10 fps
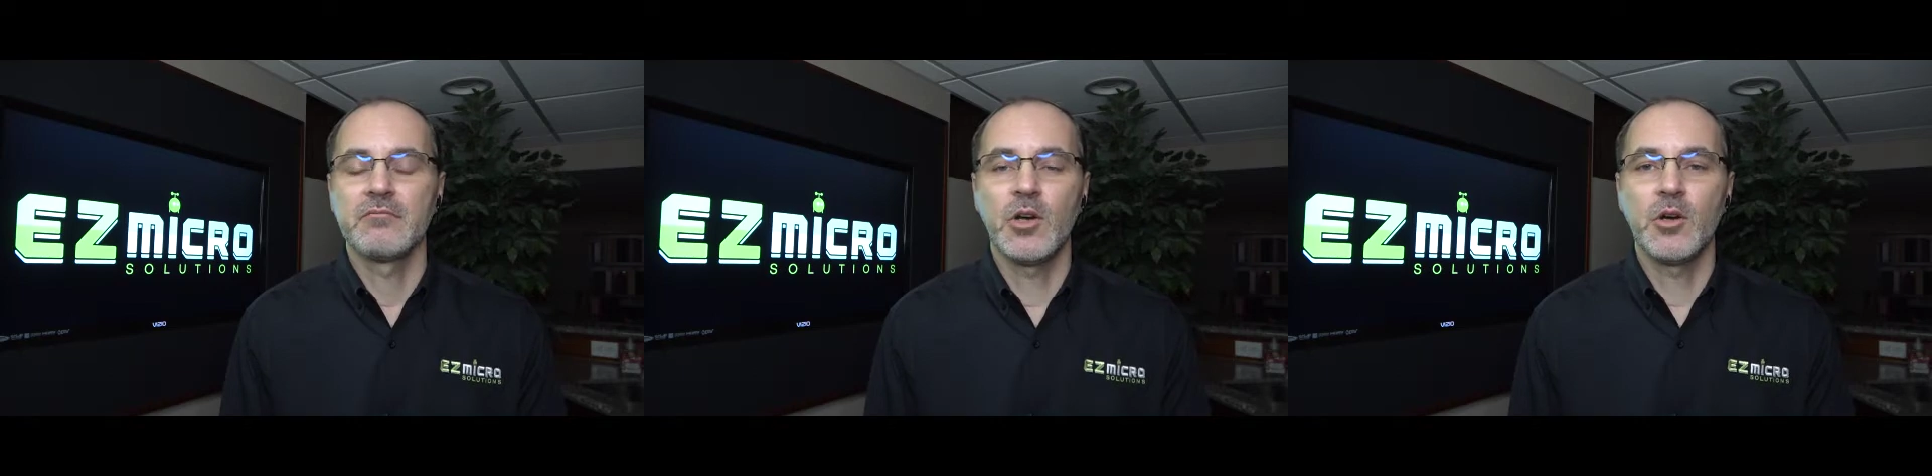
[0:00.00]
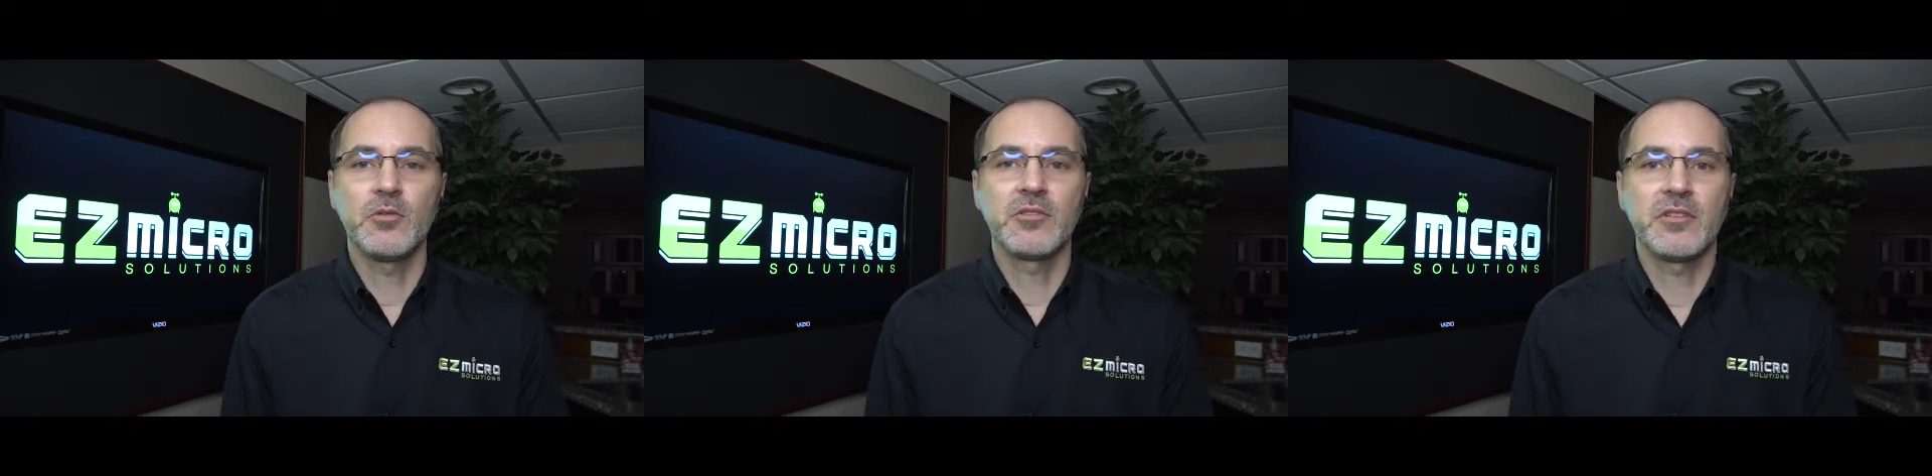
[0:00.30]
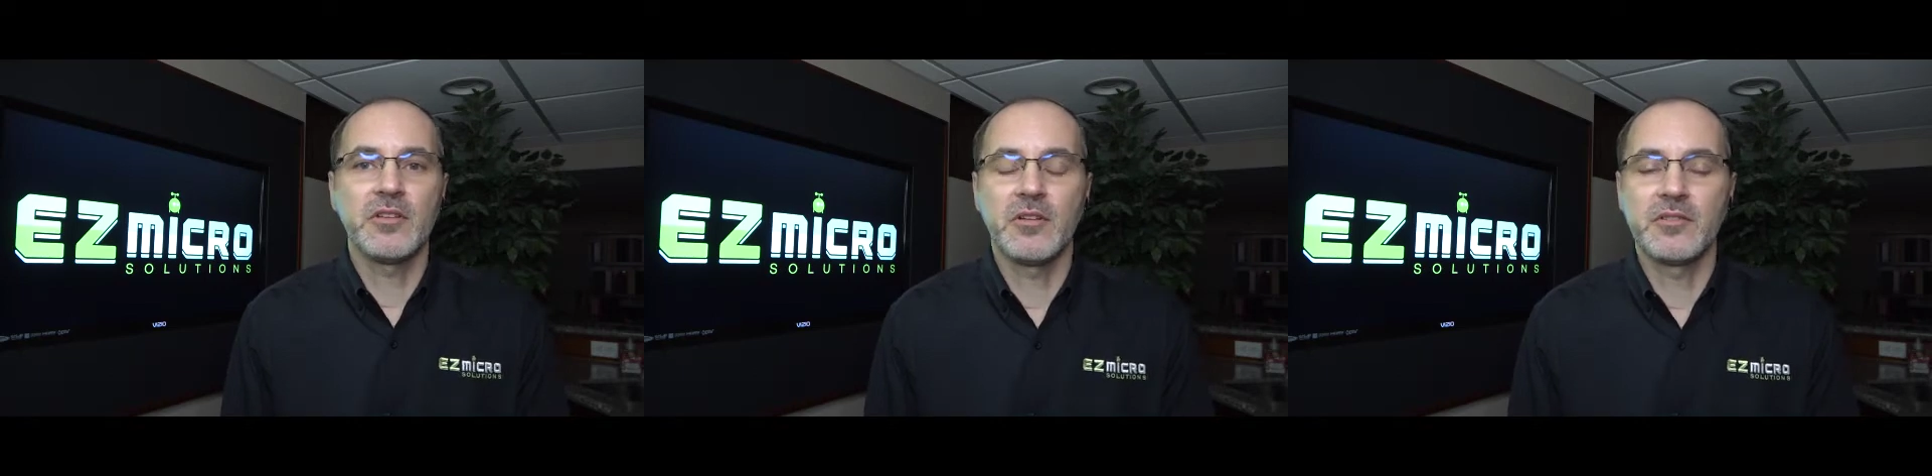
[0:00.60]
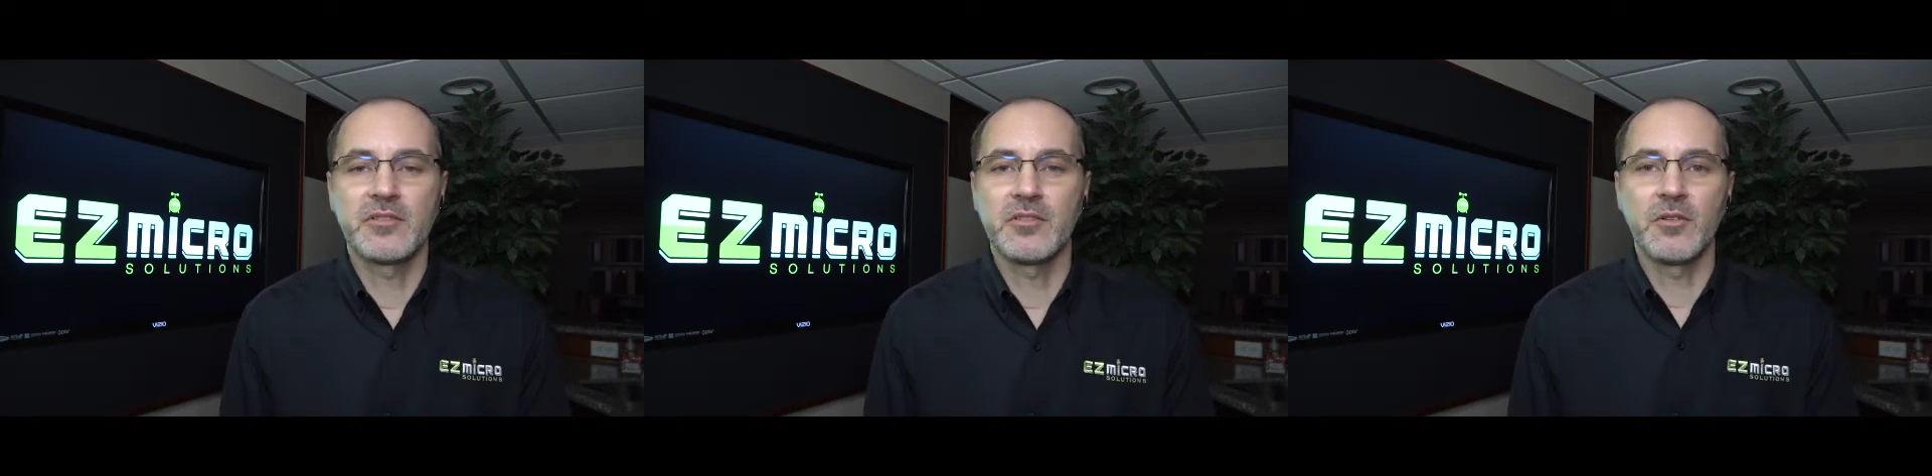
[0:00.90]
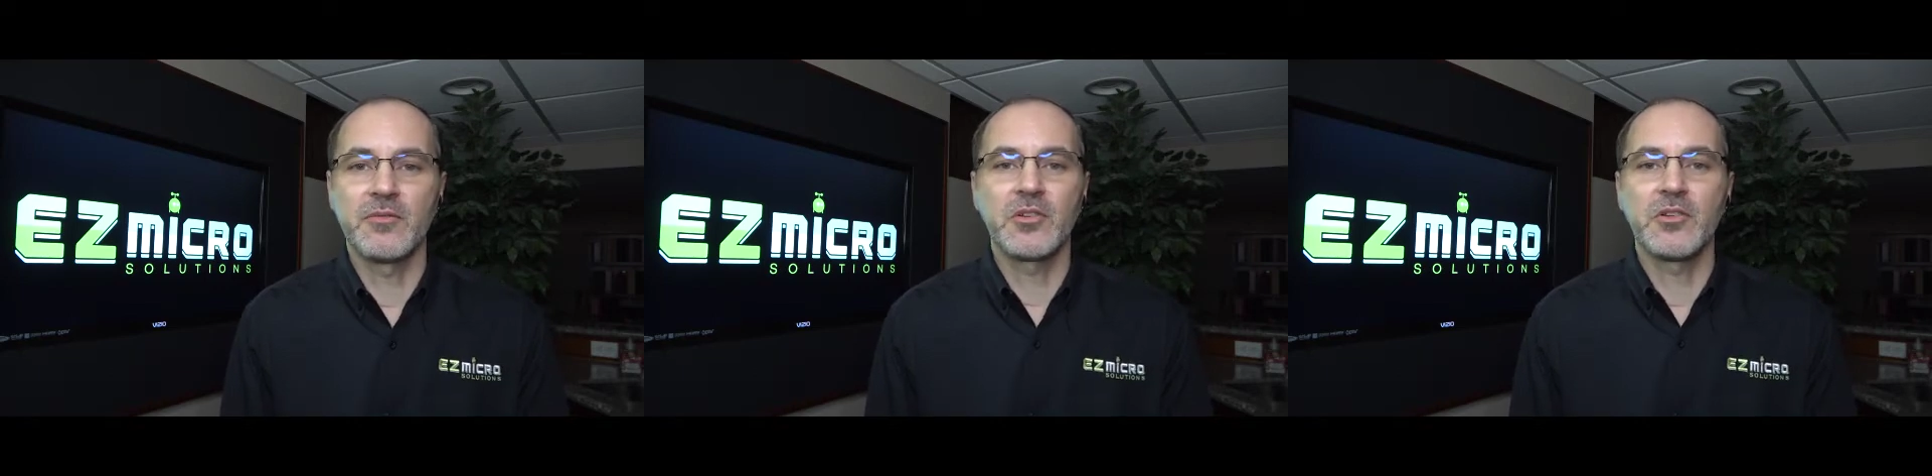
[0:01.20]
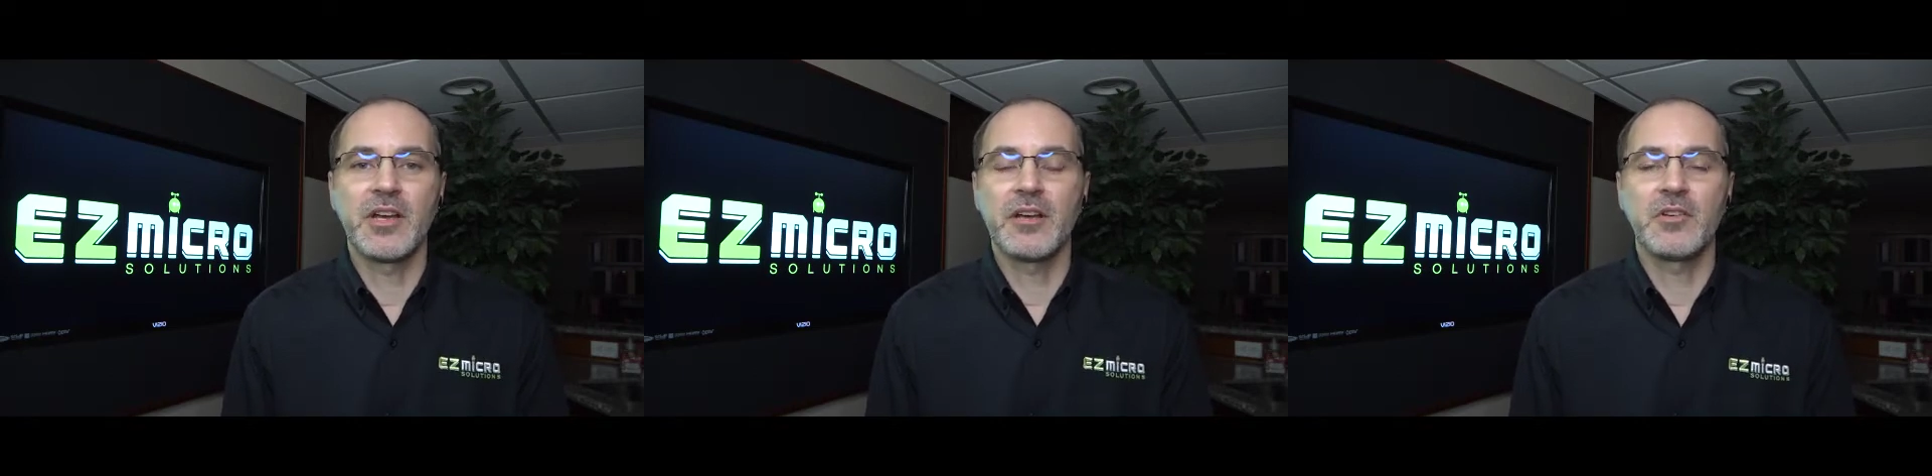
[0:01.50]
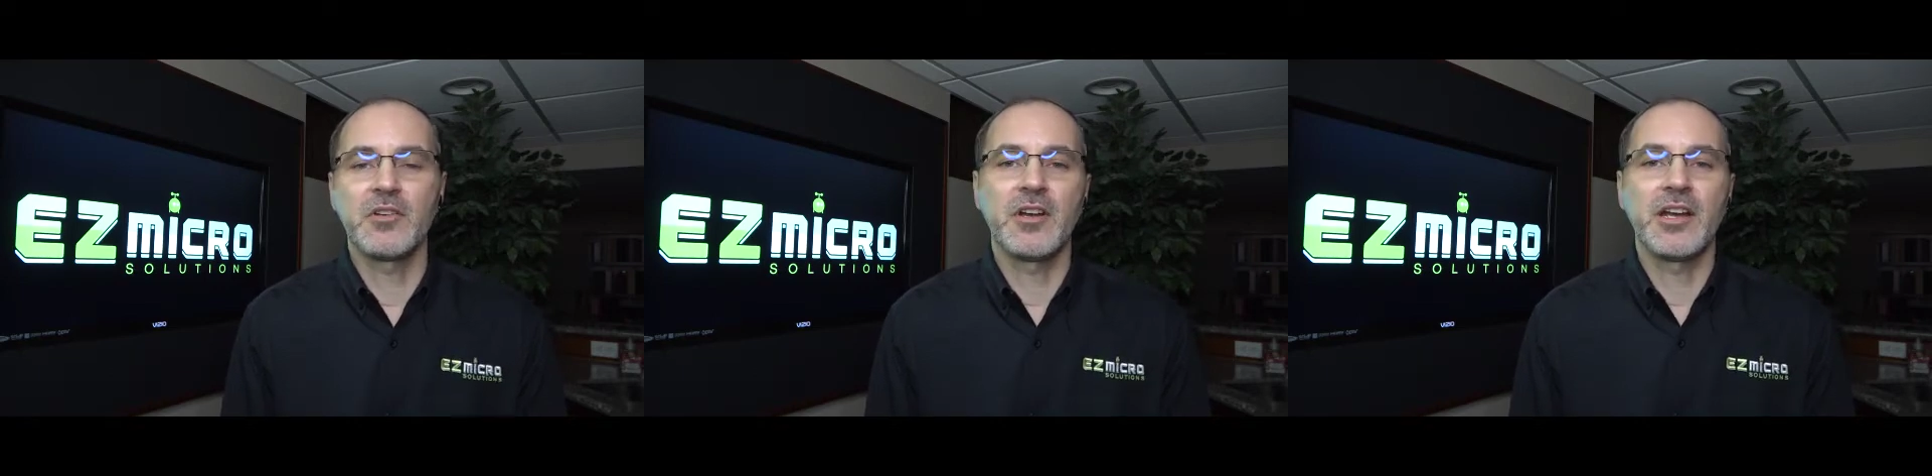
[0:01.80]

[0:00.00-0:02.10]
host a server you have in your